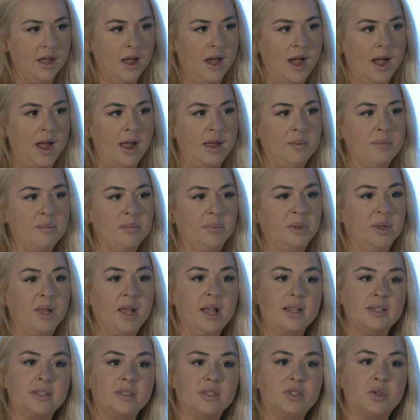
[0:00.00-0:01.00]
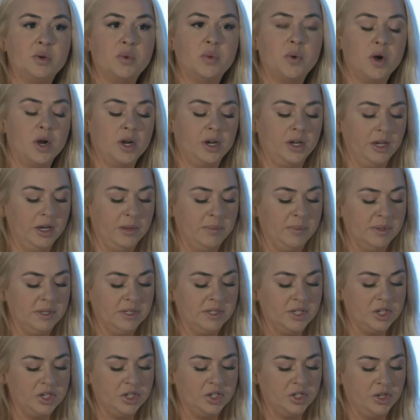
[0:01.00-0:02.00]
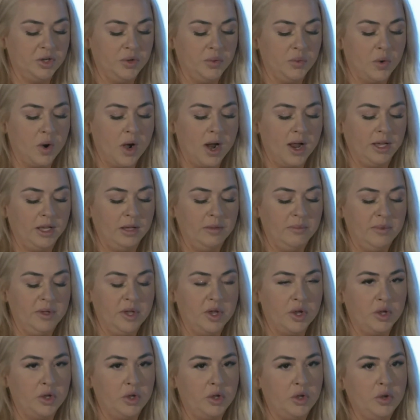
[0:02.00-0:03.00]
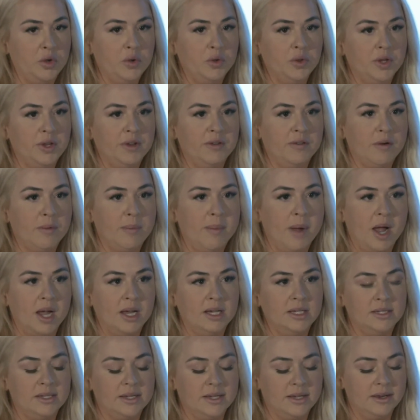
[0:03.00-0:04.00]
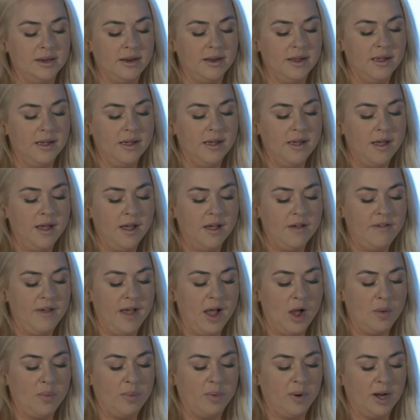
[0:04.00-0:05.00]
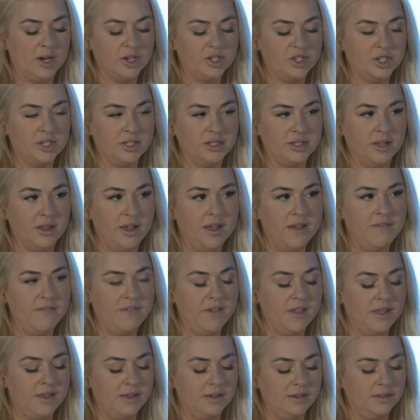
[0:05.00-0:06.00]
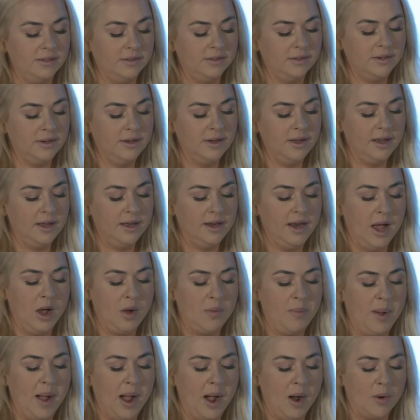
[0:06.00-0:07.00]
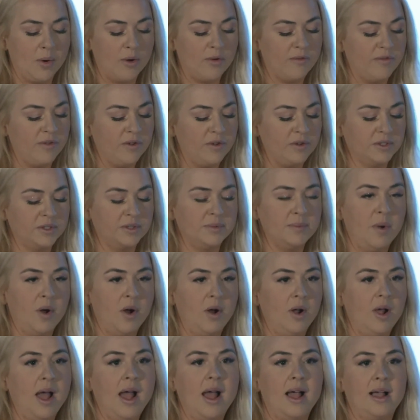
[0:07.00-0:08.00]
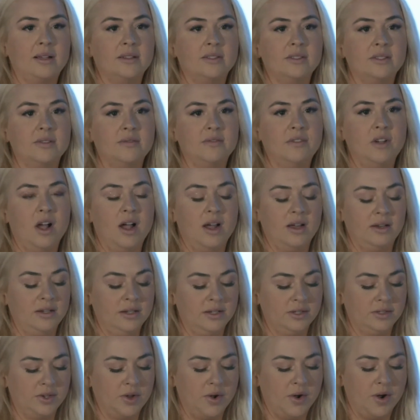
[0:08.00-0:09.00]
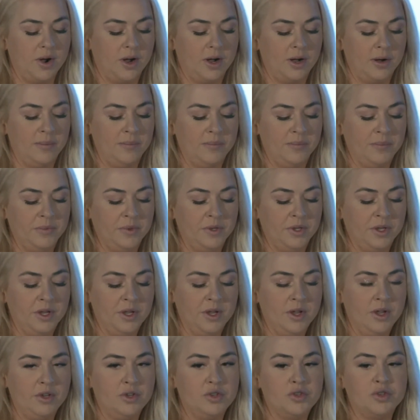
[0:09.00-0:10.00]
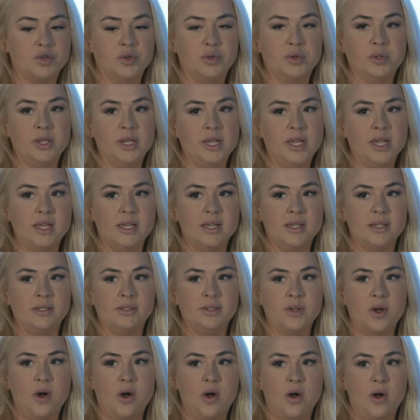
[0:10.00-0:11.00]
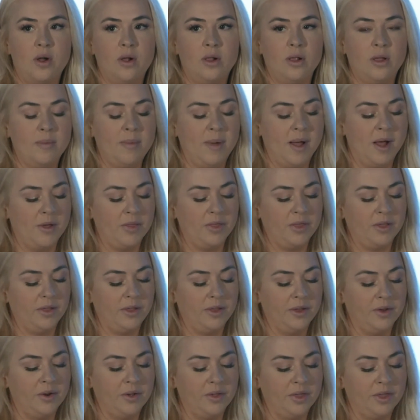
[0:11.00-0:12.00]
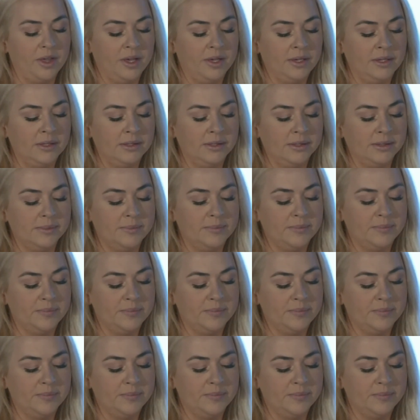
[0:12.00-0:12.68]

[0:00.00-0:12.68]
I am blessed to work in a position where I can be acutely reminded of how precious life is and how powerful small acts of kindness are. It truly is all about the little things.